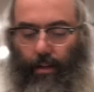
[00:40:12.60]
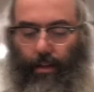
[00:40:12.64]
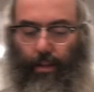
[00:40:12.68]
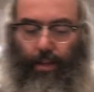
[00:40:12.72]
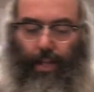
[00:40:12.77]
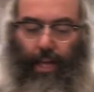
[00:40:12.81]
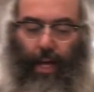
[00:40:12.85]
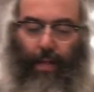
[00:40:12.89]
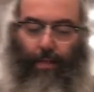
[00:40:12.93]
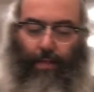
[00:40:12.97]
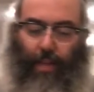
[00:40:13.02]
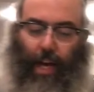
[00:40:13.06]

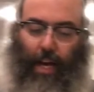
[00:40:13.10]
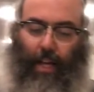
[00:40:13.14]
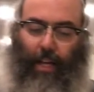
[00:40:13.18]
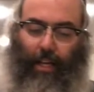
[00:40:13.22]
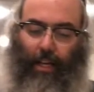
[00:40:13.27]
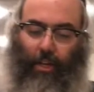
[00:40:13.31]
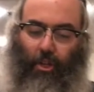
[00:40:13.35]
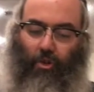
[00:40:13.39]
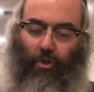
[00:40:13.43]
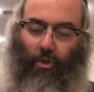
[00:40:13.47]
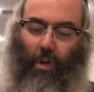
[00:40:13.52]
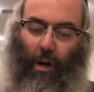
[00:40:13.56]
that he
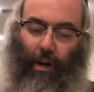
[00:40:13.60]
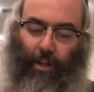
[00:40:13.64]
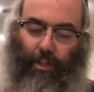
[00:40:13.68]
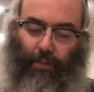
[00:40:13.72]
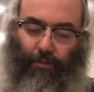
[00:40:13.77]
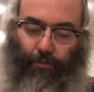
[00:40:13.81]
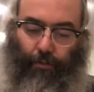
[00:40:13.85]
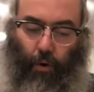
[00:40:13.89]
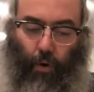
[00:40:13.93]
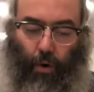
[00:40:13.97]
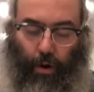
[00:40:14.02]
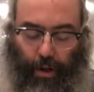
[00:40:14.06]
draws
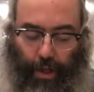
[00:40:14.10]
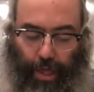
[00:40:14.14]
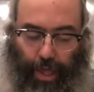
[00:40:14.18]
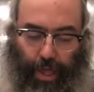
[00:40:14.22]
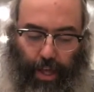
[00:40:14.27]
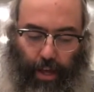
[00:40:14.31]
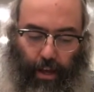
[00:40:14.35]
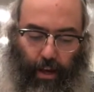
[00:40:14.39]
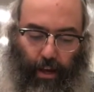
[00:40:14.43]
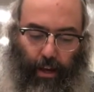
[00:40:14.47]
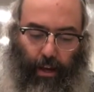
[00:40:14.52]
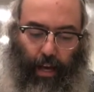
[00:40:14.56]
forth
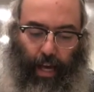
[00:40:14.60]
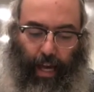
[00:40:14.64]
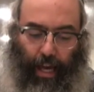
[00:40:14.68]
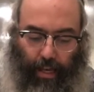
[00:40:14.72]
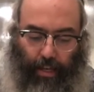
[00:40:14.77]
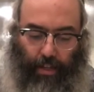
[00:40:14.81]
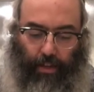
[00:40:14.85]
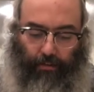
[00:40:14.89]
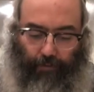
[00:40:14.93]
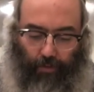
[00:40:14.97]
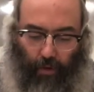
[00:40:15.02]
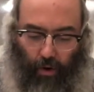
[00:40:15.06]

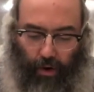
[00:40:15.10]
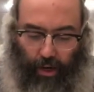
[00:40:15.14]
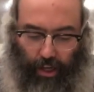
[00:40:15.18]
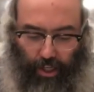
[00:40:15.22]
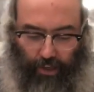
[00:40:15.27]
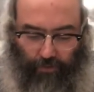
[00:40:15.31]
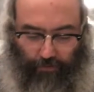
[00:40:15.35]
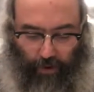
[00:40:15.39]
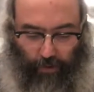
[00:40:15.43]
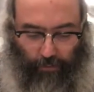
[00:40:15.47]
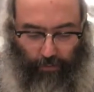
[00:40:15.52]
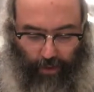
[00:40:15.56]
his voice
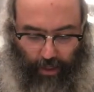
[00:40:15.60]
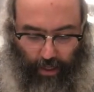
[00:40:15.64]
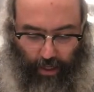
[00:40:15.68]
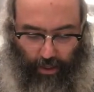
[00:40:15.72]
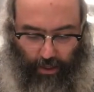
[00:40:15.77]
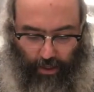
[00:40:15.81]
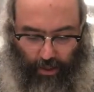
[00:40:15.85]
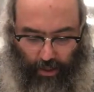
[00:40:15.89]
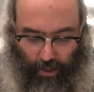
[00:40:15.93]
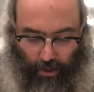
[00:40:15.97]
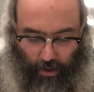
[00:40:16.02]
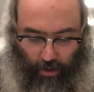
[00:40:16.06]
from
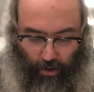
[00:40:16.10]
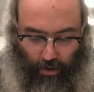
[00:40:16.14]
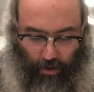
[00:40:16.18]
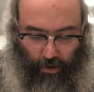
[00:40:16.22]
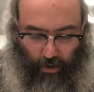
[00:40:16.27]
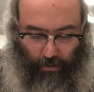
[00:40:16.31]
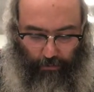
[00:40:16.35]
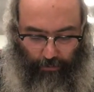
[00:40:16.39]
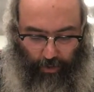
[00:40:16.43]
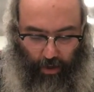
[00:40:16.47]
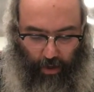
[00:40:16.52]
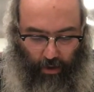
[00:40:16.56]
these two
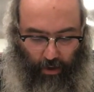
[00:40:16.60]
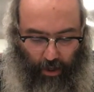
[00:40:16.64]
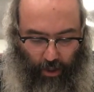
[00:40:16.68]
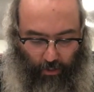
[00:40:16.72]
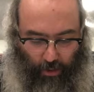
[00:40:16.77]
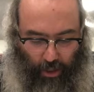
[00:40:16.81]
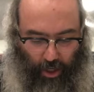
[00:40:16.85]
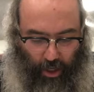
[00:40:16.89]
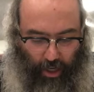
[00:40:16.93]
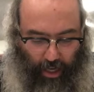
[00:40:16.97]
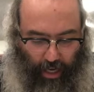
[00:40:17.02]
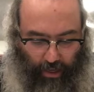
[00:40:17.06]
birds,
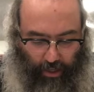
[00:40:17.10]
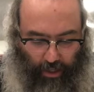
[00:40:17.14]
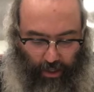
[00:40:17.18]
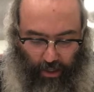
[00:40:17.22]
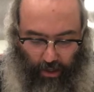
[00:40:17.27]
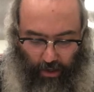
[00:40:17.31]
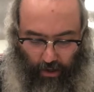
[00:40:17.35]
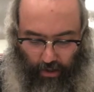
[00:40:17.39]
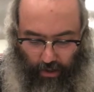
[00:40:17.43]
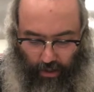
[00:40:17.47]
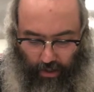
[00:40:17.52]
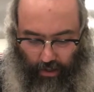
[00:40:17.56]
which are chayes
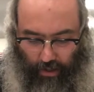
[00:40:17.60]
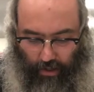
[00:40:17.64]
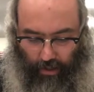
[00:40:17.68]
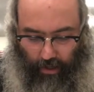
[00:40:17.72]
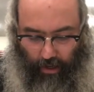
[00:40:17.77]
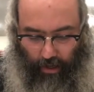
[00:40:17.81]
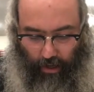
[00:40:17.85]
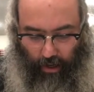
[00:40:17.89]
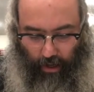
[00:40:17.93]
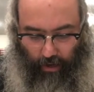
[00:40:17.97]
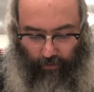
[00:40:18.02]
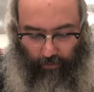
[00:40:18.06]
taharis,
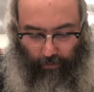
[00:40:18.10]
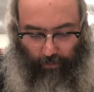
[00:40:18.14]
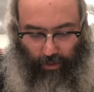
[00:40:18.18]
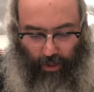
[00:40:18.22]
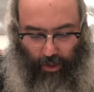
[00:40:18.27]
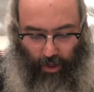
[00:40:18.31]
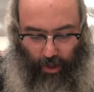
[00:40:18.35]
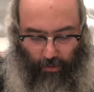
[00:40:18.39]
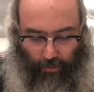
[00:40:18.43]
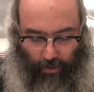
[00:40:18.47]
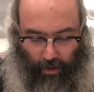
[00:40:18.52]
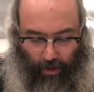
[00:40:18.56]
from these
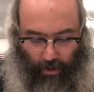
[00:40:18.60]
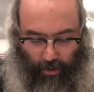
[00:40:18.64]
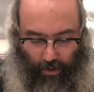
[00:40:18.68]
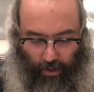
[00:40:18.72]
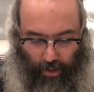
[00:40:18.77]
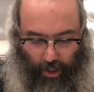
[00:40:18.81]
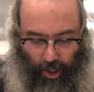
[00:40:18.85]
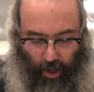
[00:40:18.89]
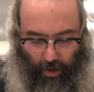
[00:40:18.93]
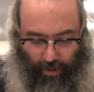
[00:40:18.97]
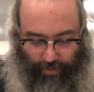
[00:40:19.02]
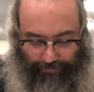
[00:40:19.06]
two birds.
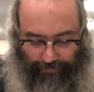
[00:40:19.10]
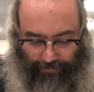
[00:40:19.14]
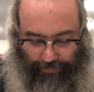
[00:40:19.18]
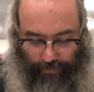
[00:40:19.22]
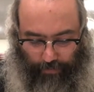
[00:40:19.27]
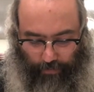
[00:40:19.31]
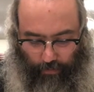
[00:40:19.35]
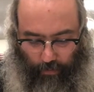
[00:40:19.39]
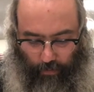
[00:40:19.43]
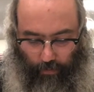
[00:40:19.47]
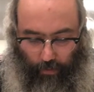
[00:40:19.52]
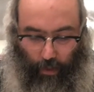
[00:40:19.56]
So,
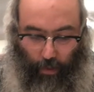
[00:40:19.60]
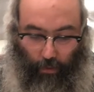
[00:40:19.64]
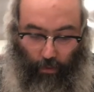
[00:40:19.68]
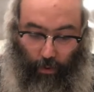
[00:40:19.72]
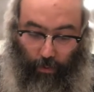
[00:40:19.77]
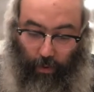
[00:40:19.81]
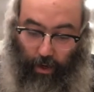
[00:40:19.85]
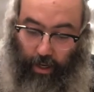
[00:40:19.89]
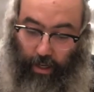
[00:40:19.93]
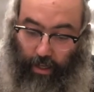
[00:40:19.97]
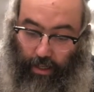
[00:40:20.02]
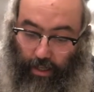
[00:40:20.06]
what
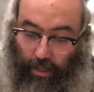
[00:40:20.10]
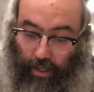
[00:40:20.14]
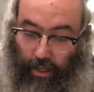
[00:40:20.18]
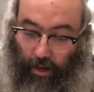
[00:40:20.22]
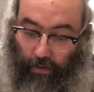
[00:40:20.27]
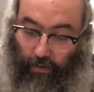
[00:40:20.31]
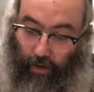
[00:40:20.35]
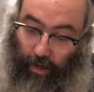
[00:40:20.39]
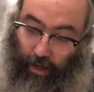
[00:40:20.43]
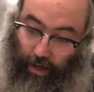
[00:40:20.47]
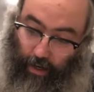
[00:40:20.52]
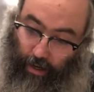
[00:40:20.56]
we're going to see
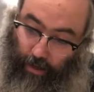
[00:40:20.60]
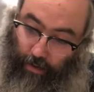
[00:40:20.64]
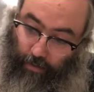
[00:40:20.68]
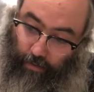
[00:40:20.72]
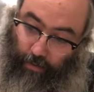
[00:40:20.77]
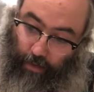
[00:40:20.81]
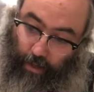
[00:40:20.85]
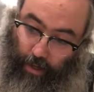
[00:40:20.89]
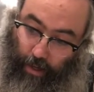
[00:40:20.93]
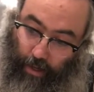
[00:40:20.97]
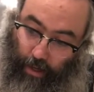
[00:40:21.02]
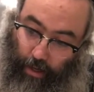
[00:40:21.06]
over here
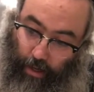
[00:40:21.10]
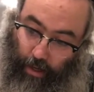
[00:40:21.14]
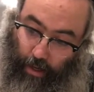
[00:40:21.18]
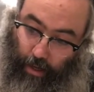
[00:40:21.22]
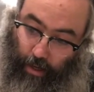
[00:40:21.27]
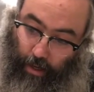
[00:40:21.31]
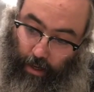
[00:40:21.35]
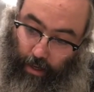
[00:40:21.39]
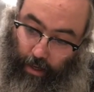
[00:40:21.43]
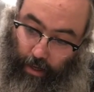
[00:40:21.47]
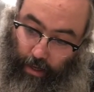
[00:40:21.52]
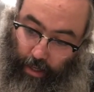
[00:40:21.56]

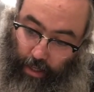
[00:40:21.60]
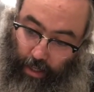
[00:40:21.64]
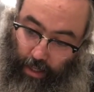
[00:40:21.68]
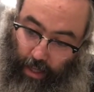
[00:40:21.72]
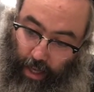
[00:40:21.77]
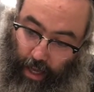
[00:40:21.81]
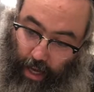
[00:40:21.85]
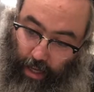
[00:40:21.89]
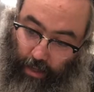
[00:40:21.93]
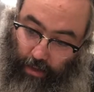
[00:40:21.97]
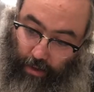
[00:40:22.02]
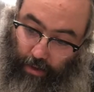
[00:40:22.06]
is
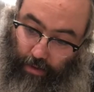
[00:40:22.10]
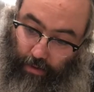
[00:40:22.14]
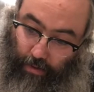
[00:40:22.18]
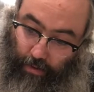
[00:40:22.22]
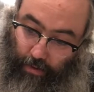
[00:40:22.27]
that,